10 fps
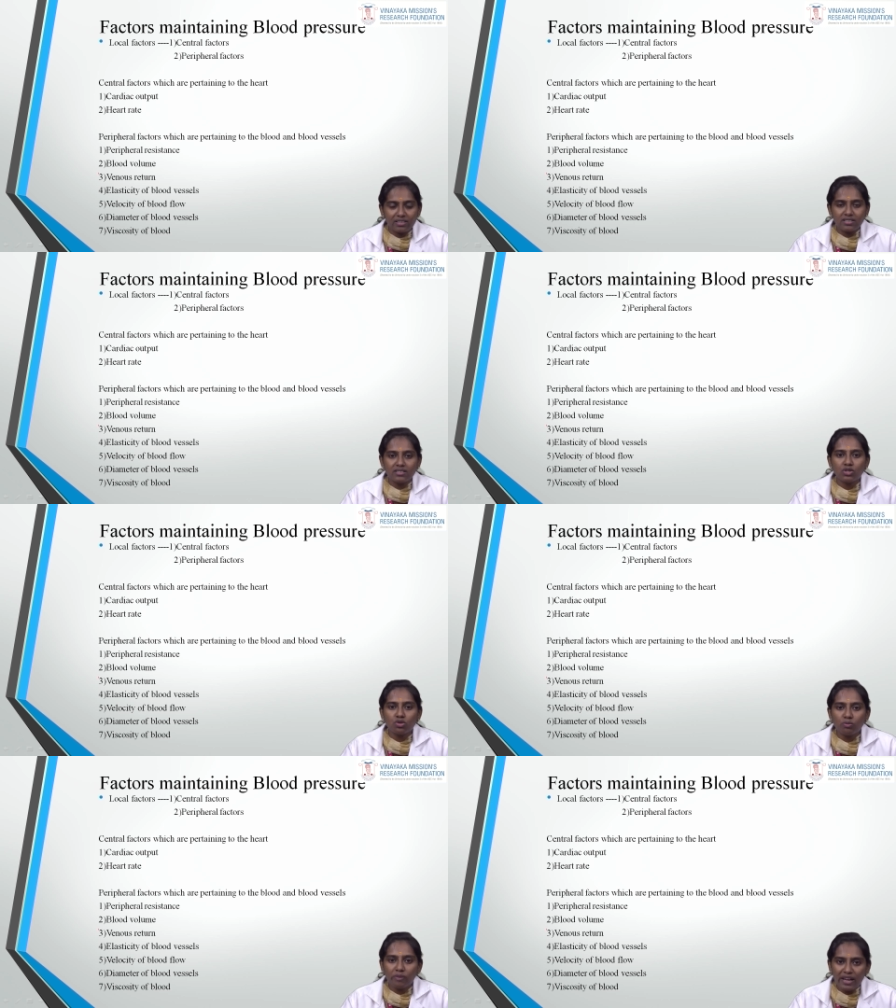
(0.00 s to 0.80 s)
This is the
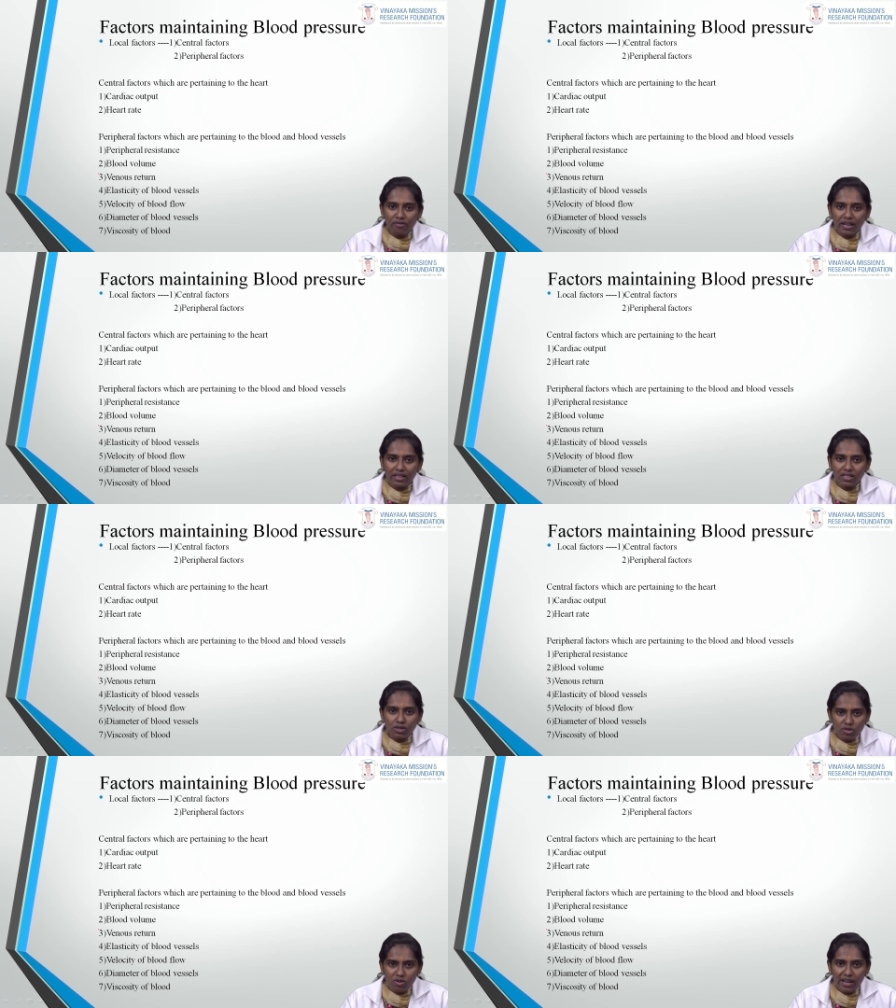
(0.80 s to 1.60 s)
two main
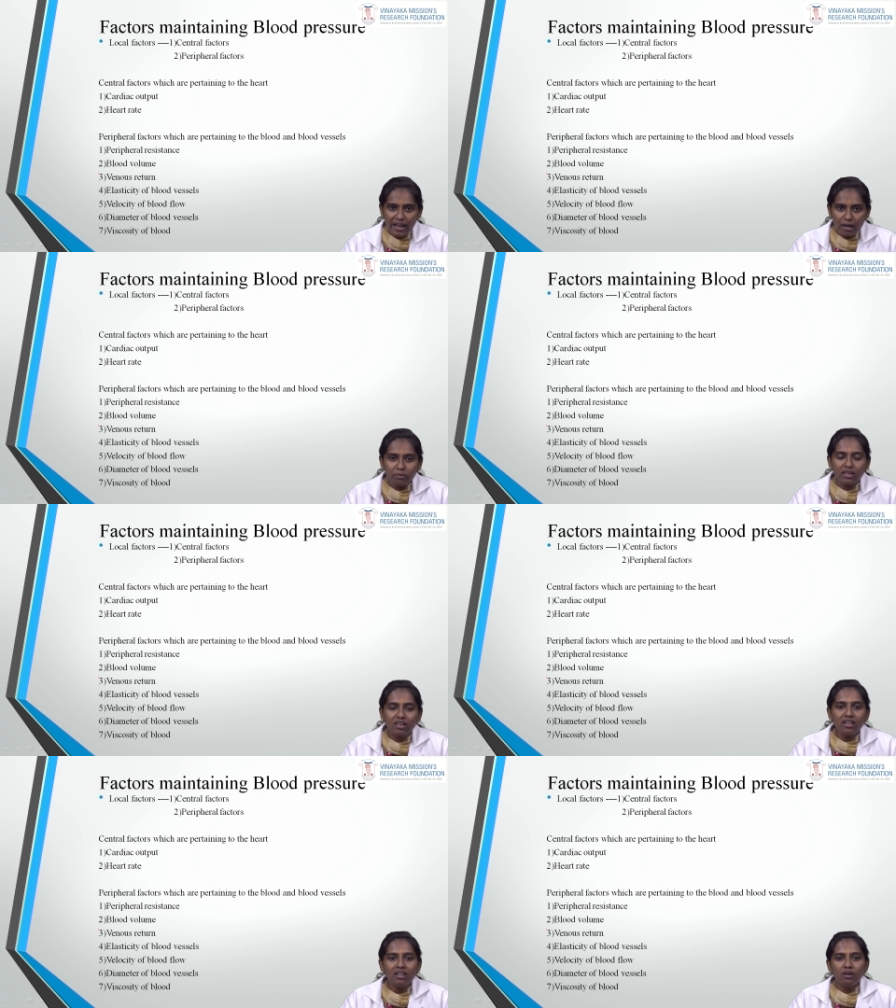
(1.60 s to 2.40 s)
factors which will help
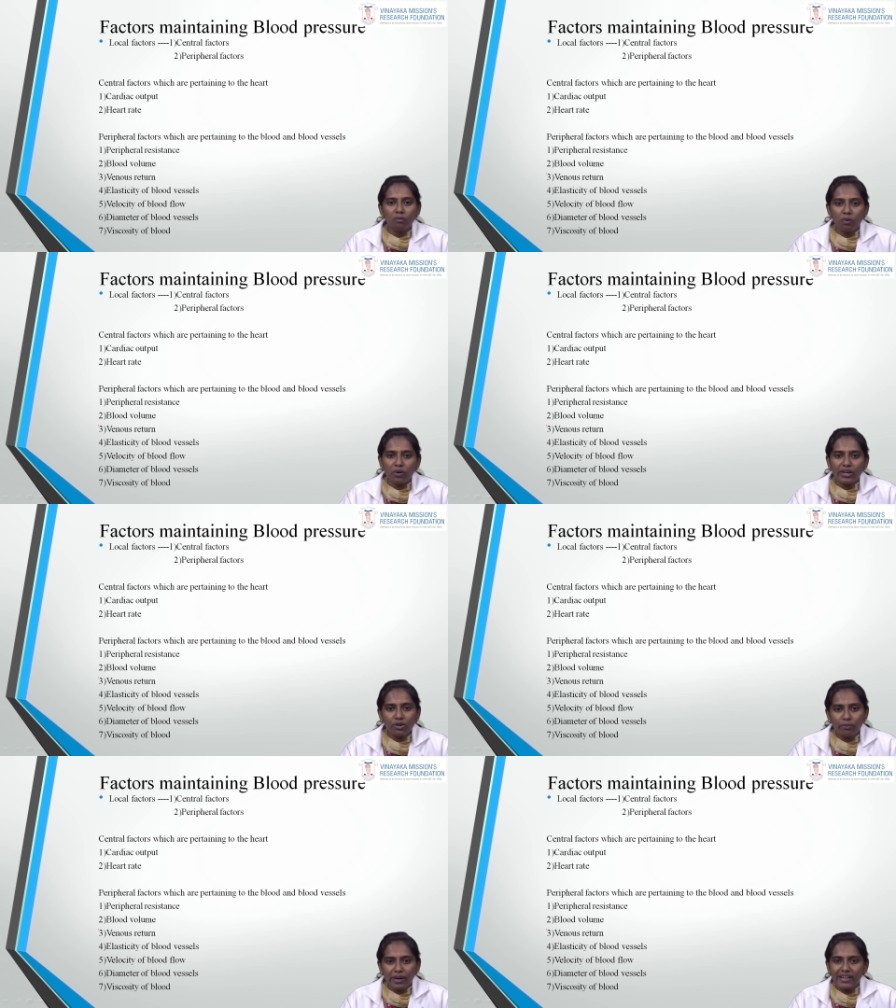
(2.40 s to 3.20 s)
the
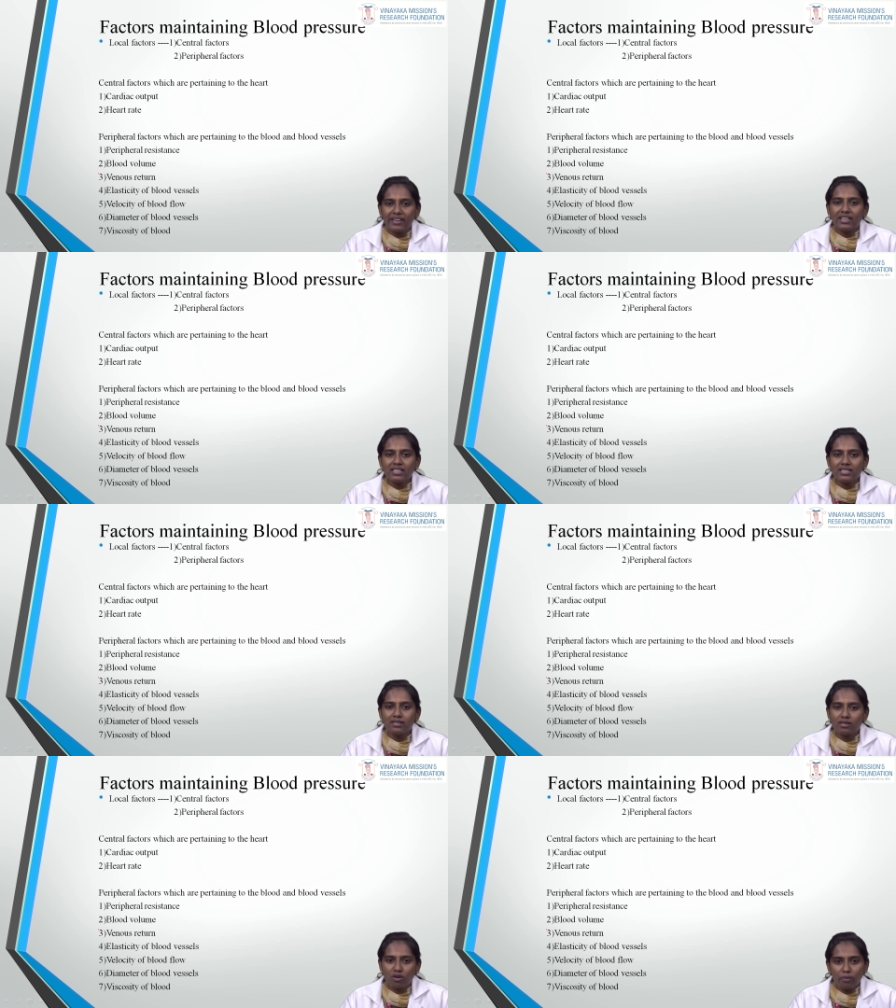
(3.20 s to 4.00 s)
body to maintain
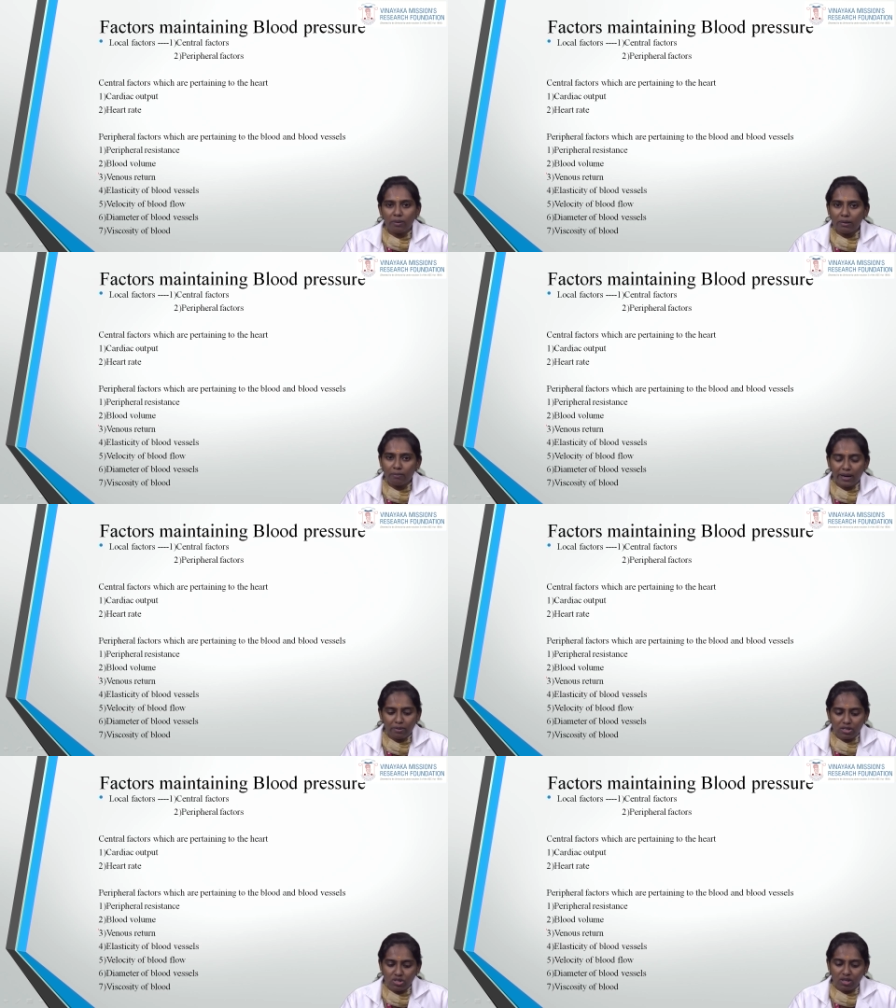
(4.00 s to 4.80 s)
its normal
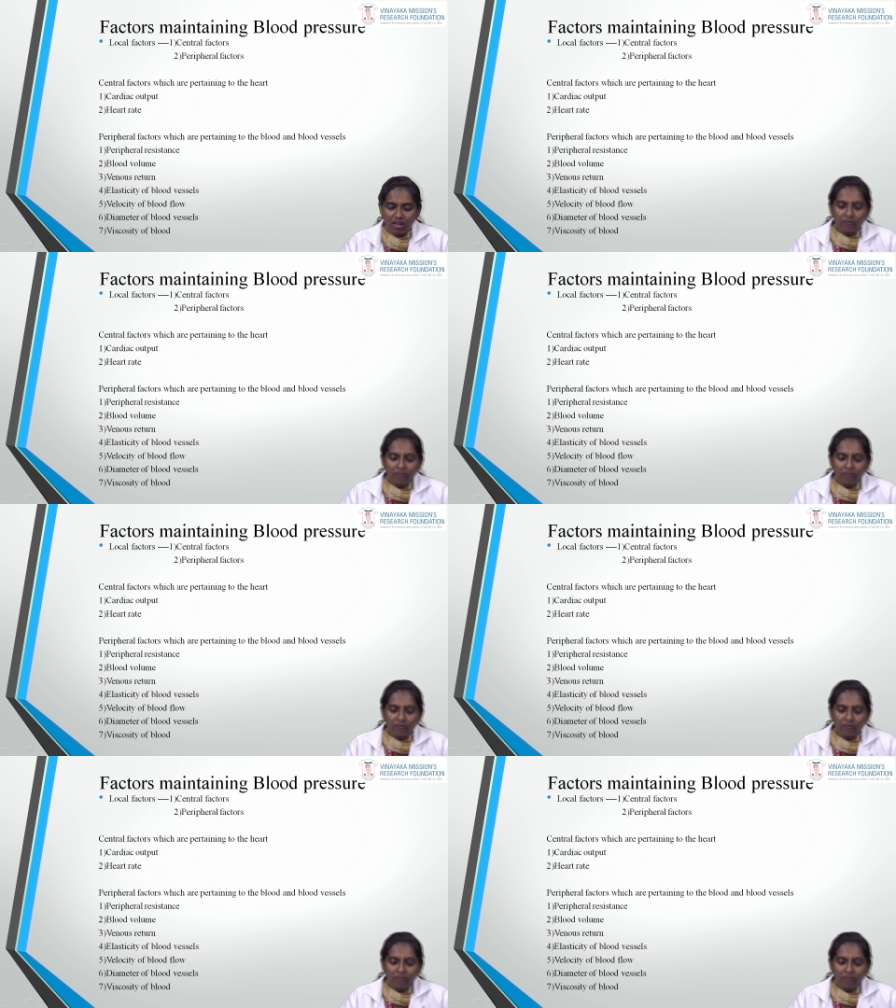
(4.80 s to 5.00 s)
blood pressure.